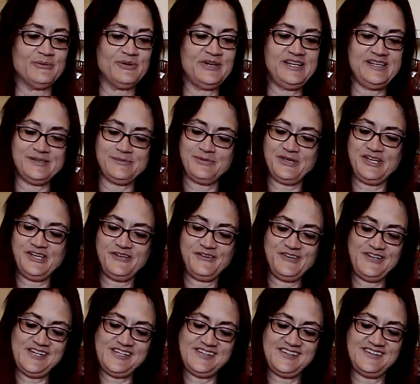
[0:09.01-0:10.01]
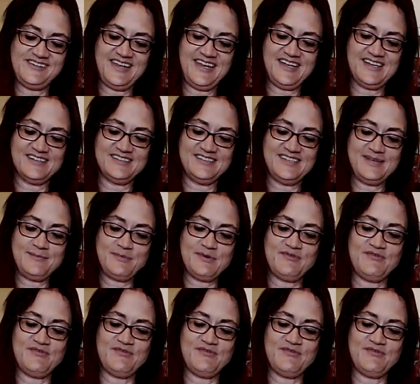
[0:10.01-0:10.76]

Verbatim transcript: What you need to take a leap